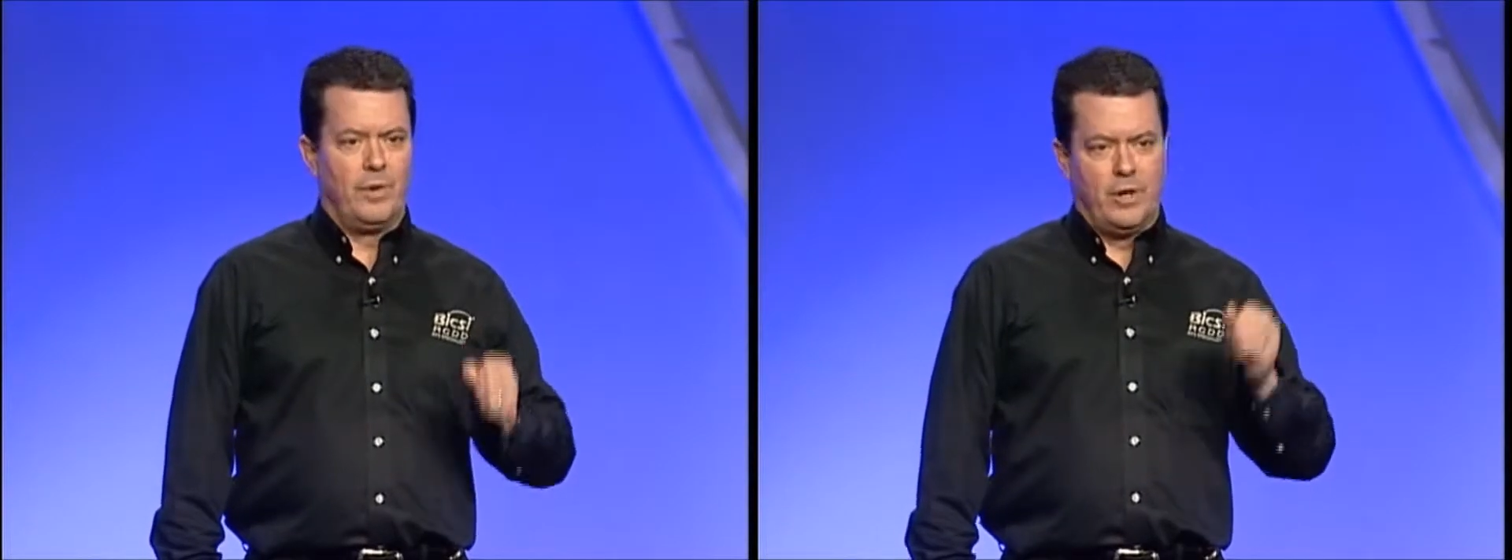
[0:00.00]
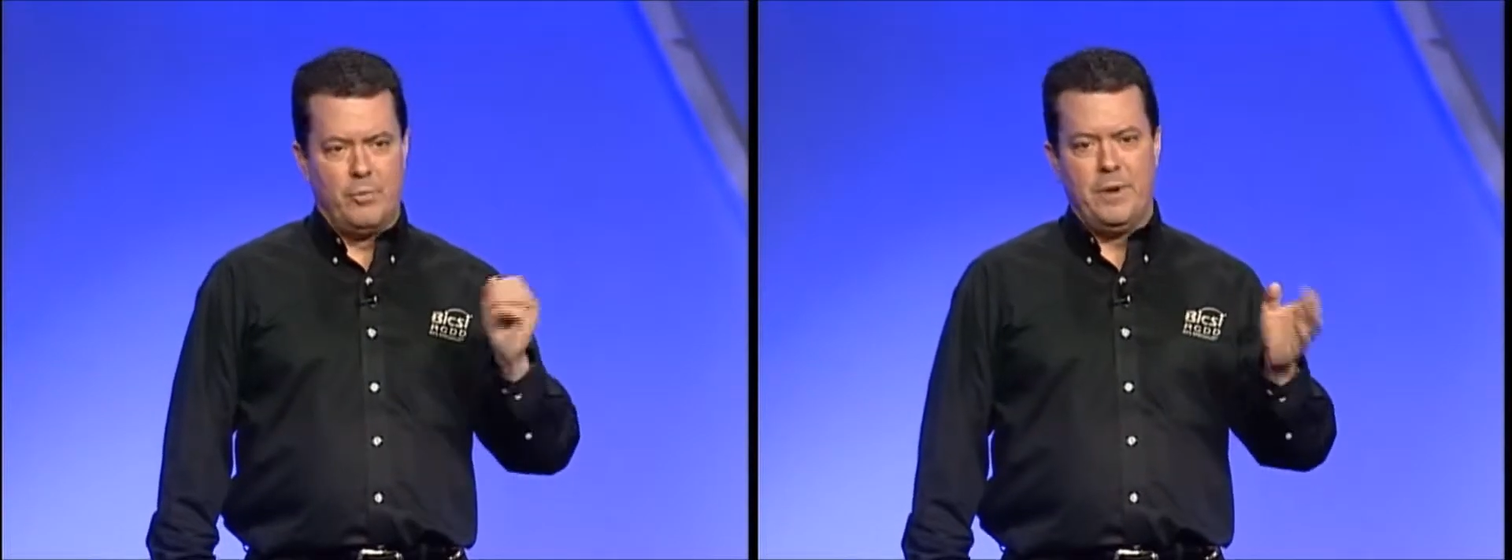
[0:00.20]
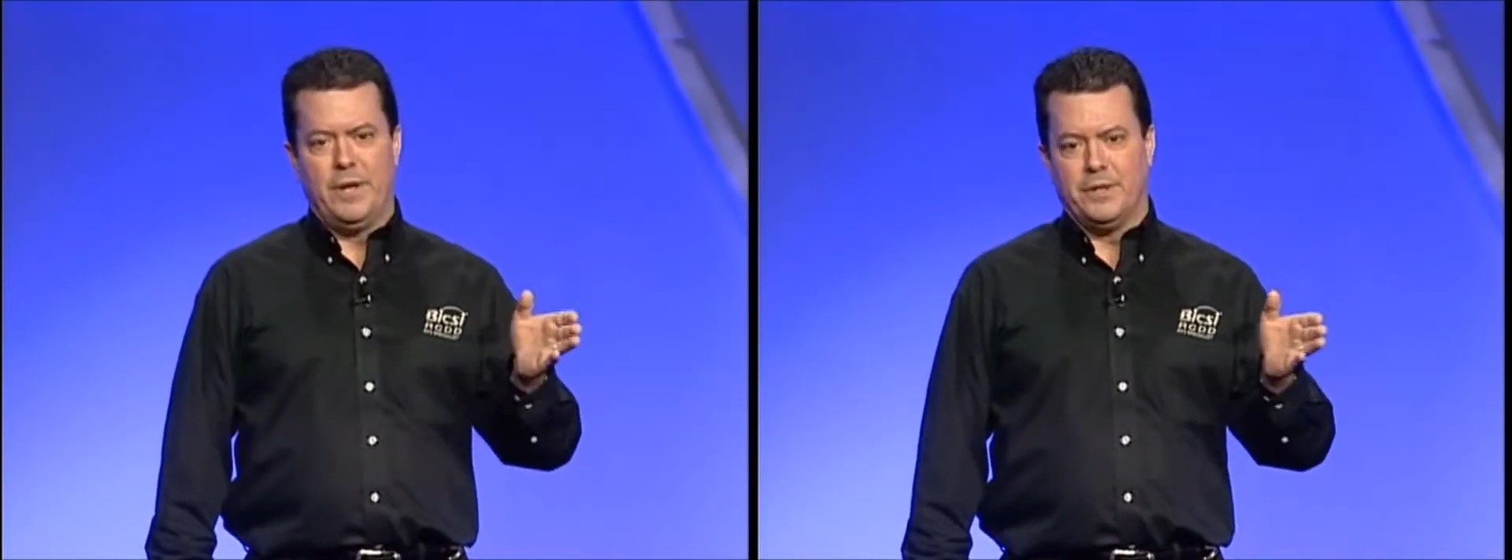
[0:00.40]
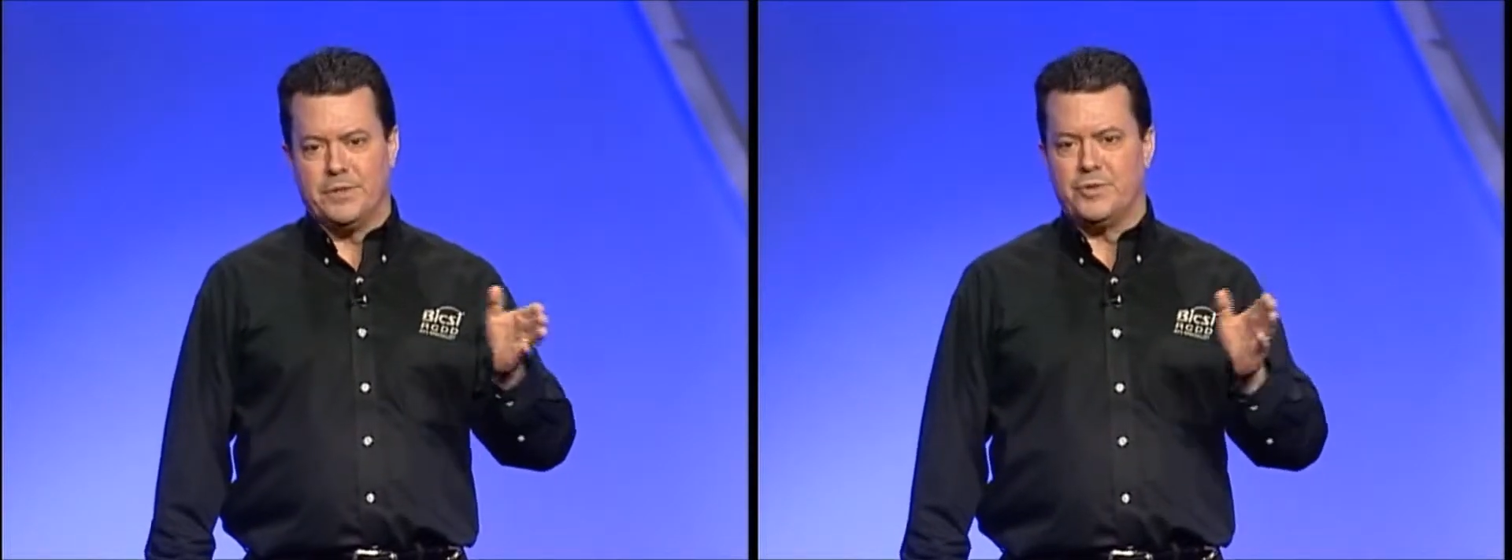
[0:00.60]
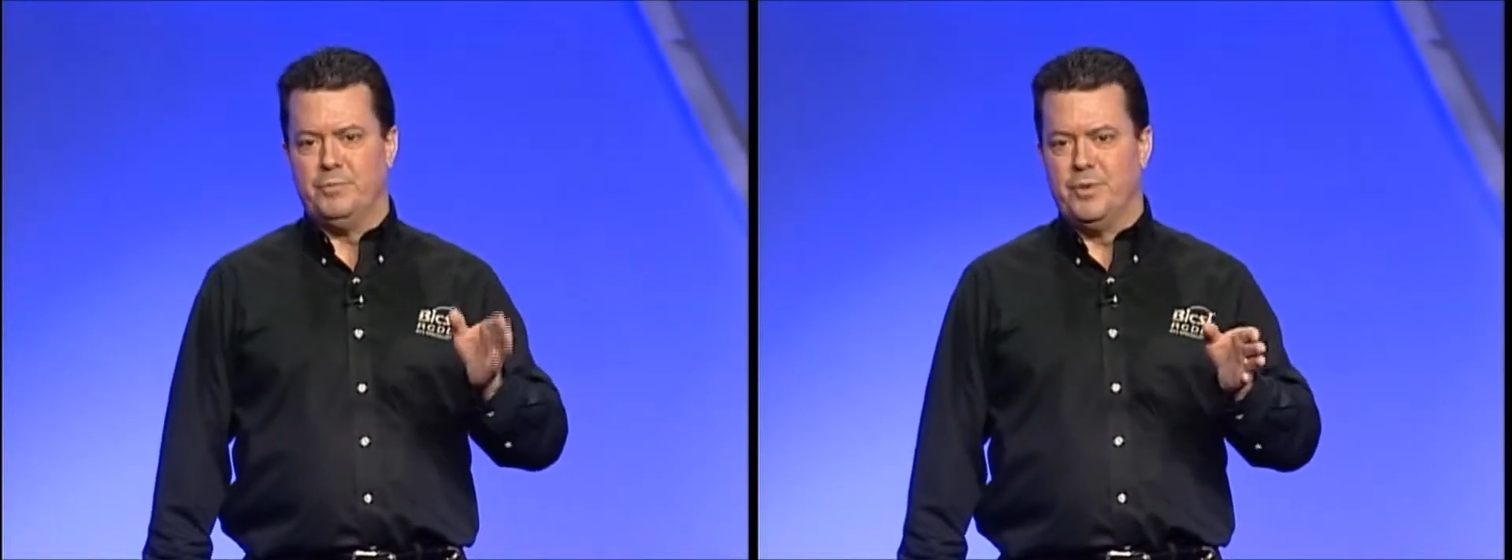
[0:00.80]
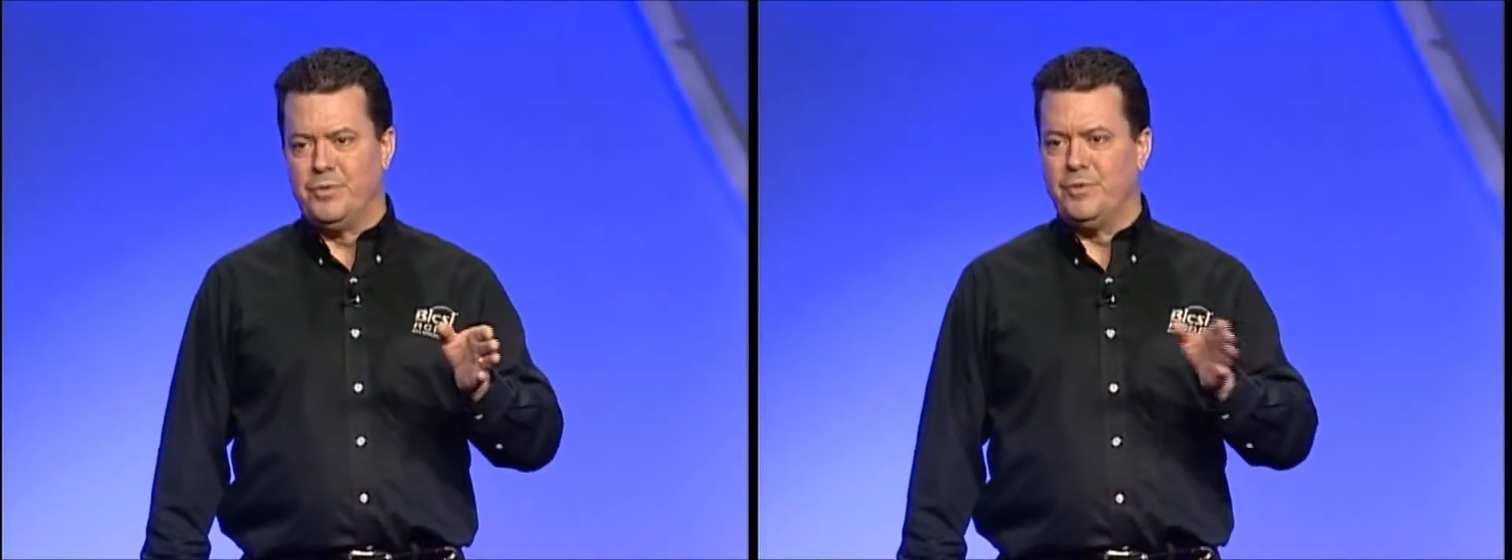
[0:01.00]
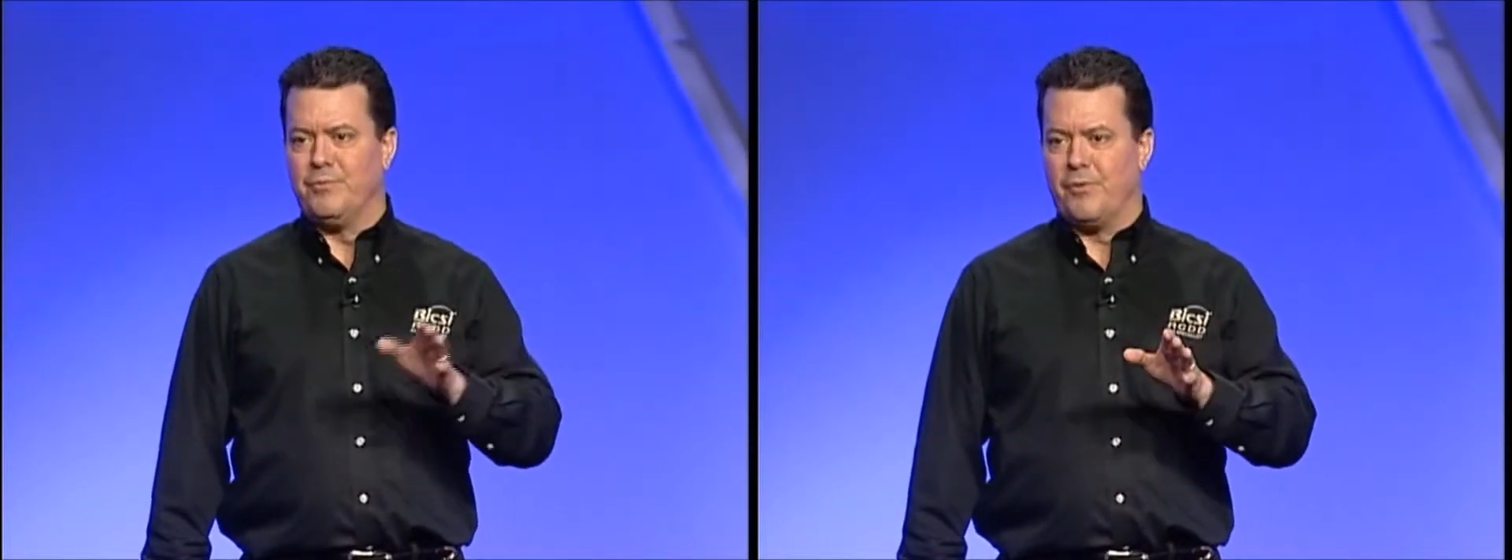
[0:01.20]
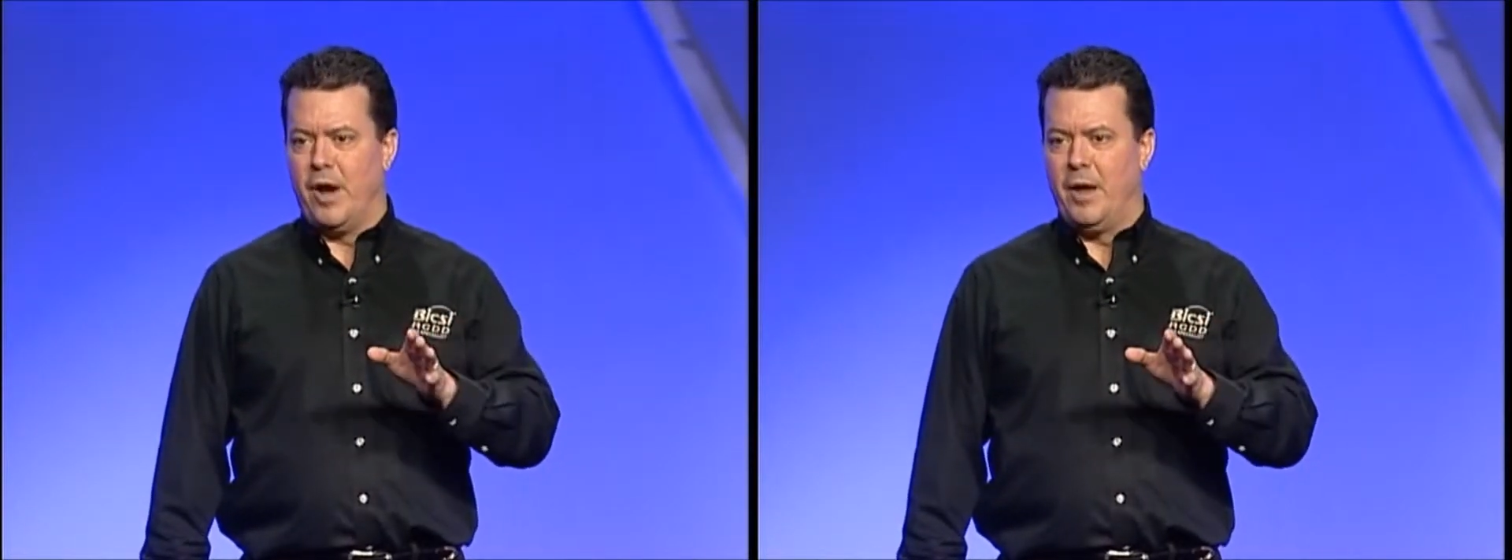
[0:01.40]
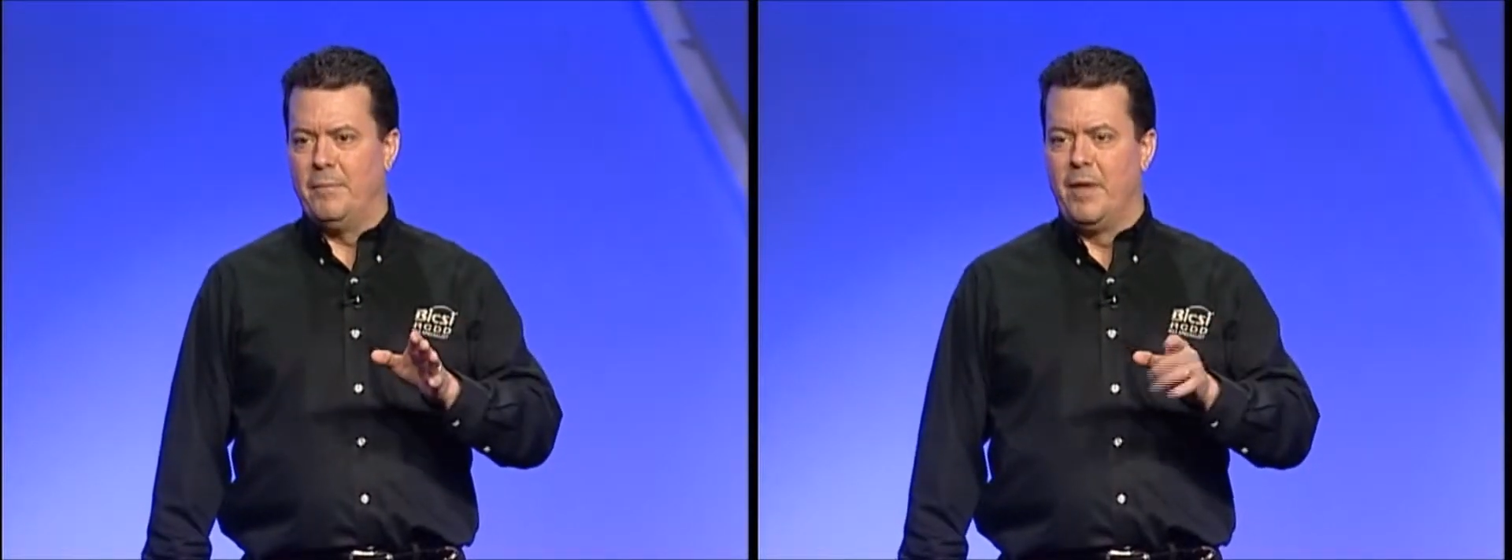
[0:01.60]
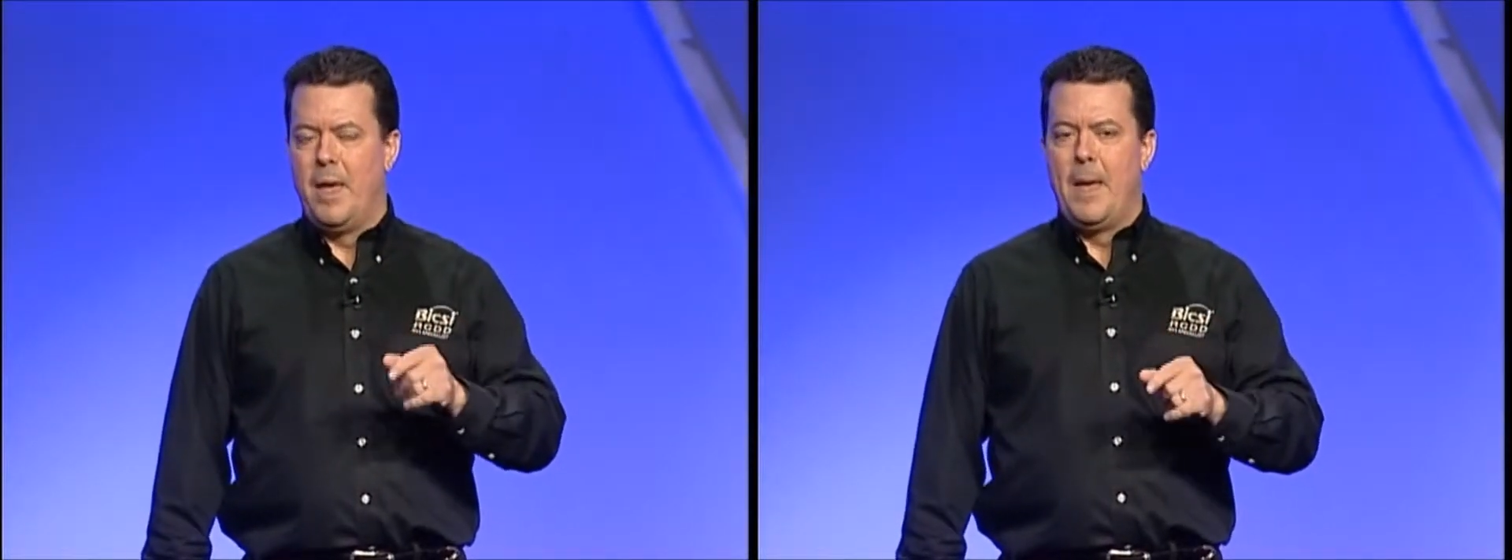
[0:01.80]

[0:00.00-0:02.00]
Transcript: intermediate distribution frame.